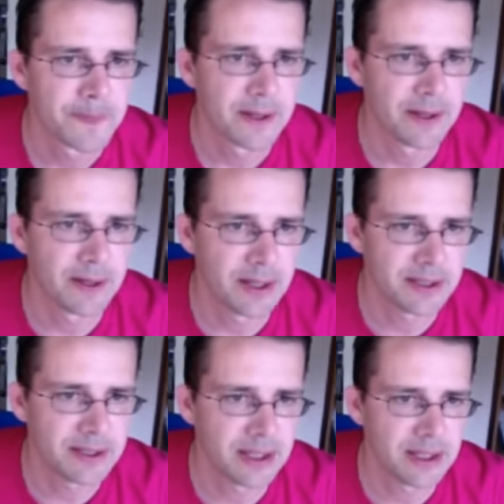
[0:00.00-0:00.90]
uh,
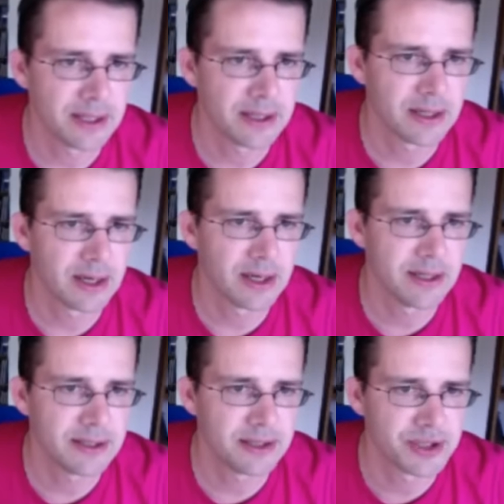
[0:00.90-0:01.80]
attacking the
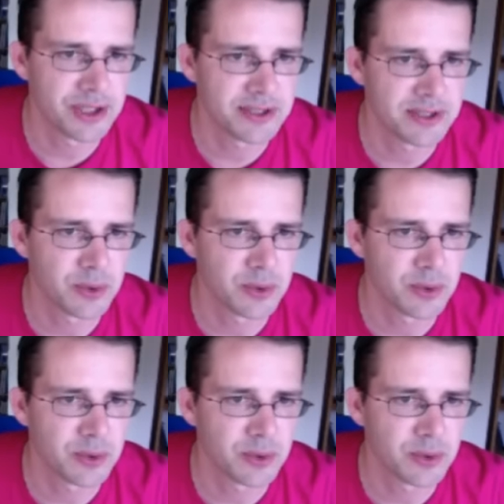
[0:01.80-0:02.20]
knight and chase it